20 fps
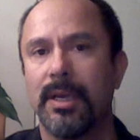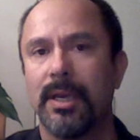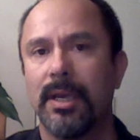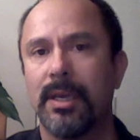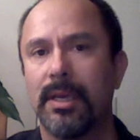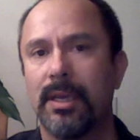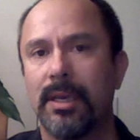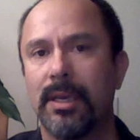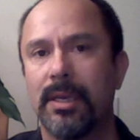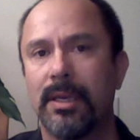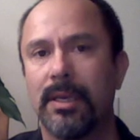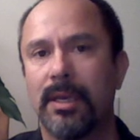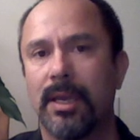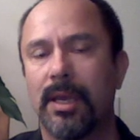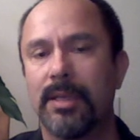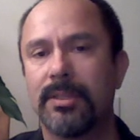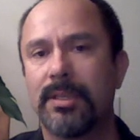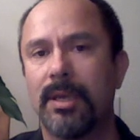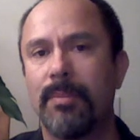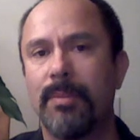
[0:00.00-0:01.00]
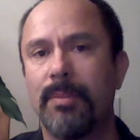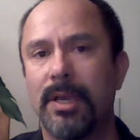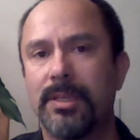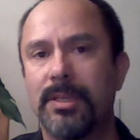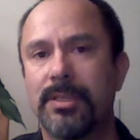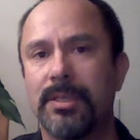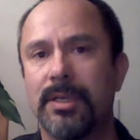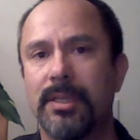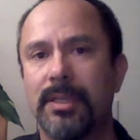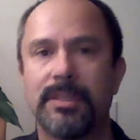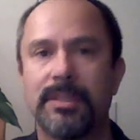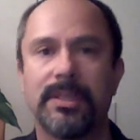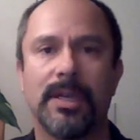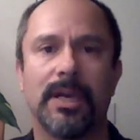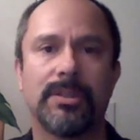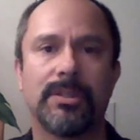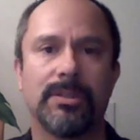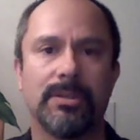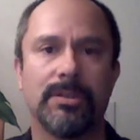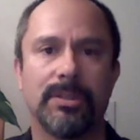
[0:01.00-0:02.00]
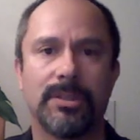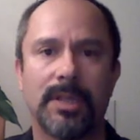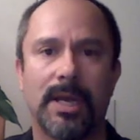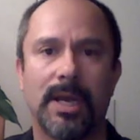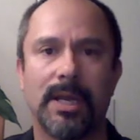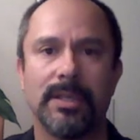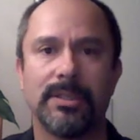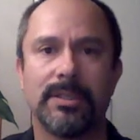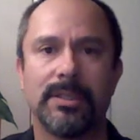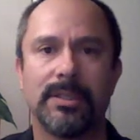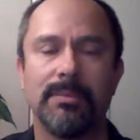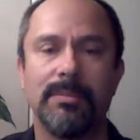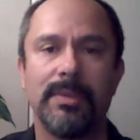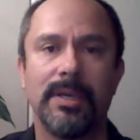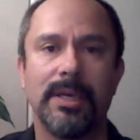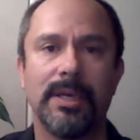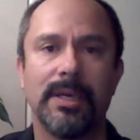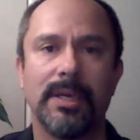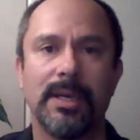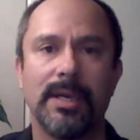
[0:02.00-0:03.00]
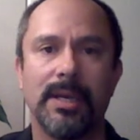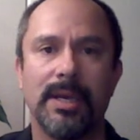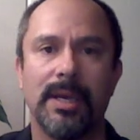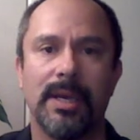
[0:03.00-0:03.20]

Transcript: And then, as I mentioned in this exercise, to me,